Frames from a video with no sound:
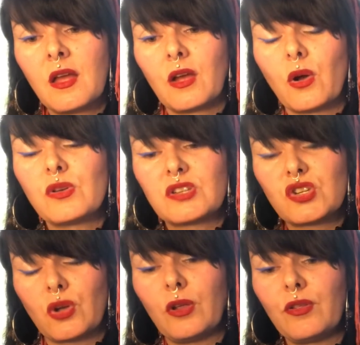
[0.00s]
goes to
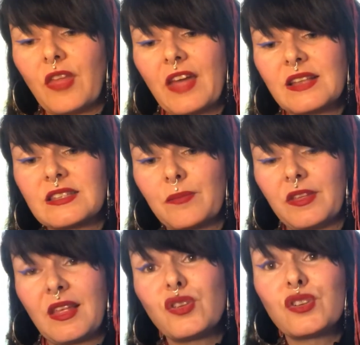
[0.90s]
show you that that's
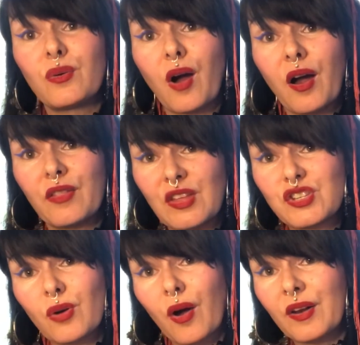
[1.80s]
something that you
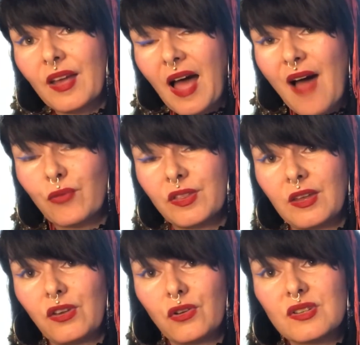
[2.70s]
already have
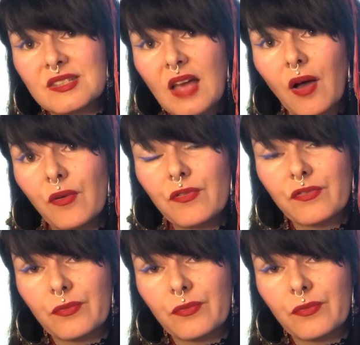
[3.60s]
within yourself.